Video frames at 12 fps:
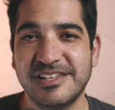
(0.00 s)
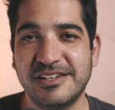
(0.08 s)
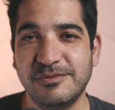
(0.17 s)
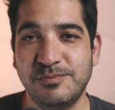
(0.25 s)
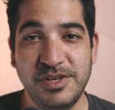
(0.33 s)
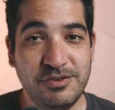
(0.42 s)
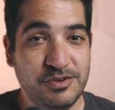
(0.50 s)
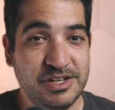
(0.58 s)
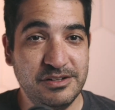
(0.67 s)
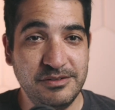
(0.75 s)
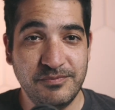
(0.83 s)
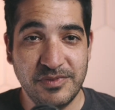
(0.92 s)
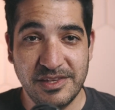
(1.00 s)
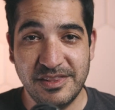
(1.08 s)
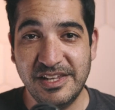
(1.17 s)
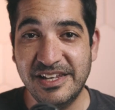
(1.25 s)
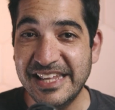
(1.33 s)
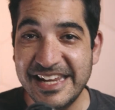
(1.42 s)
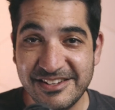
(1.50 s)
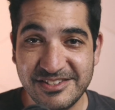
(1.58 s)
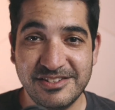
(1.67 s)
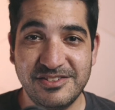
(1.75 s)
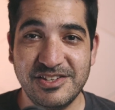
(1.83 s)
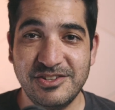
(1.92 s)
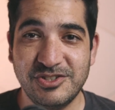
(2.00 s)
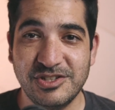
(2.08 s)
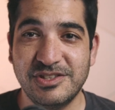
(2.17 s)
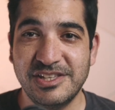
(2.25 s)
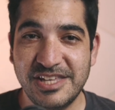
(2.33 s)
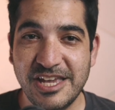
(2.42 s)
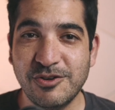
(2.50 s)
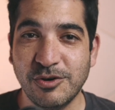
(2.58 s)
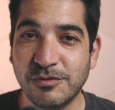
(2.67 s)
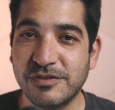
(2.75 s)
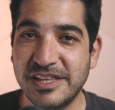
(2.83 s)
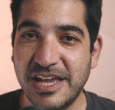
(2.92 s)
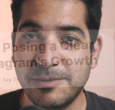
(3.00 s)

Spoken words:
And be real, the latest sensation to take over the